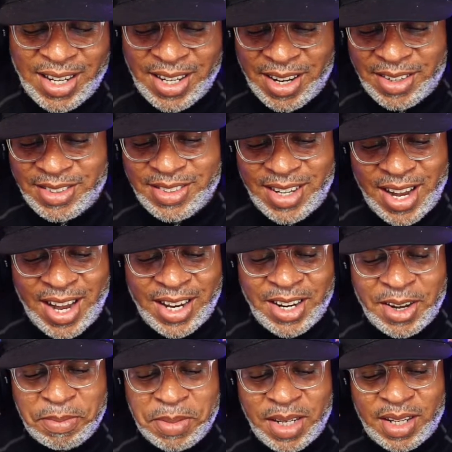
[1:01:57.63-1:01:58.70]
know. I
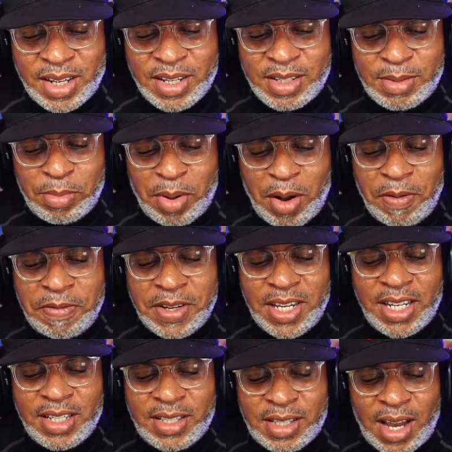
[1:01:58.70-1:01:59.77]
know. Because both of
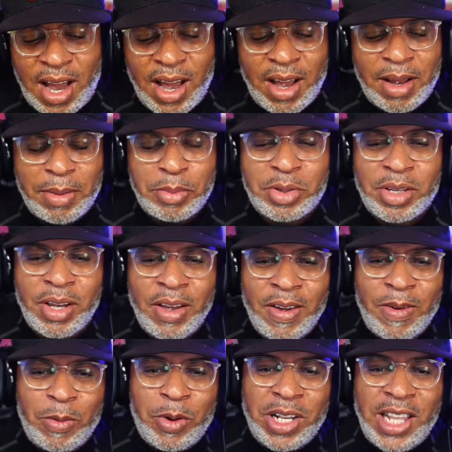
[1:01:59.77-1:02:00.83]
these times
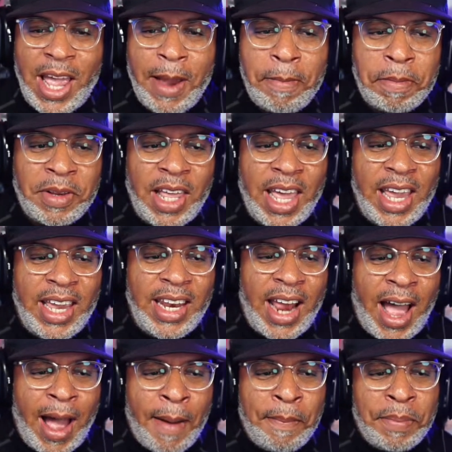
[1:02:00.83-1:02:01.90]
when they played,
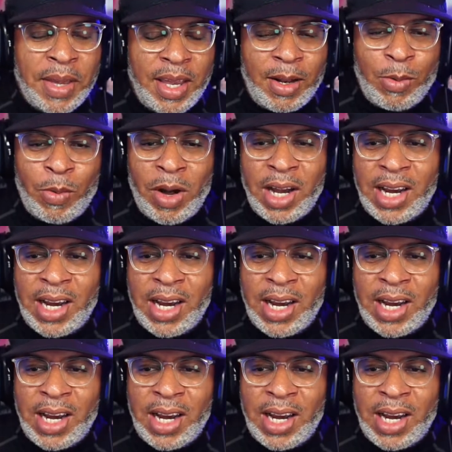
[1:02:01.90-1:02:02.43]
I picked one